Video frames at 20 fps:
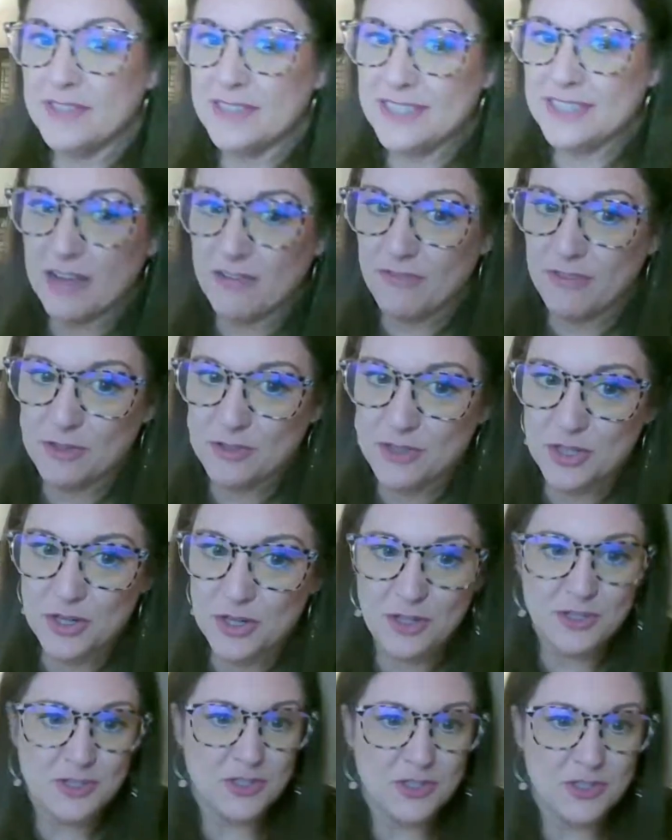cell phone
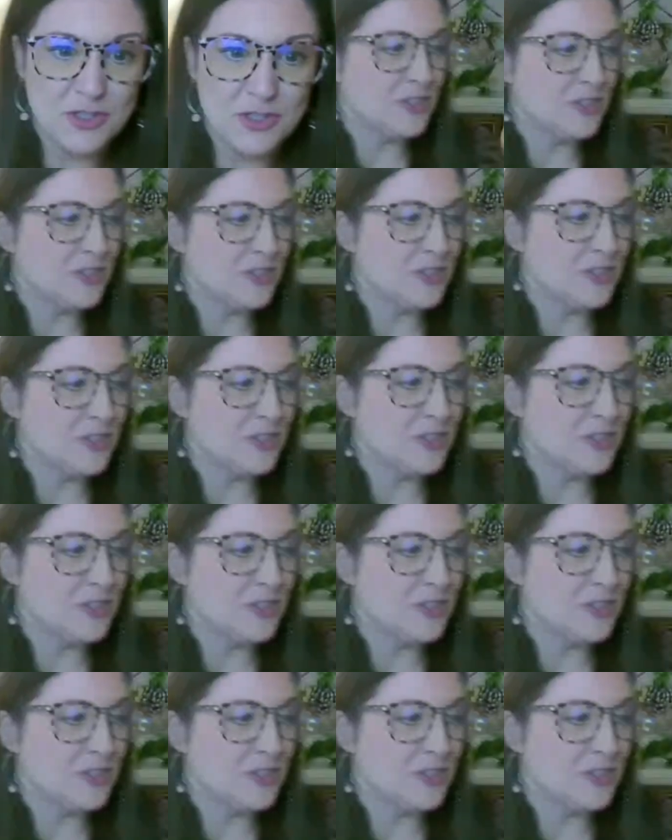chargers,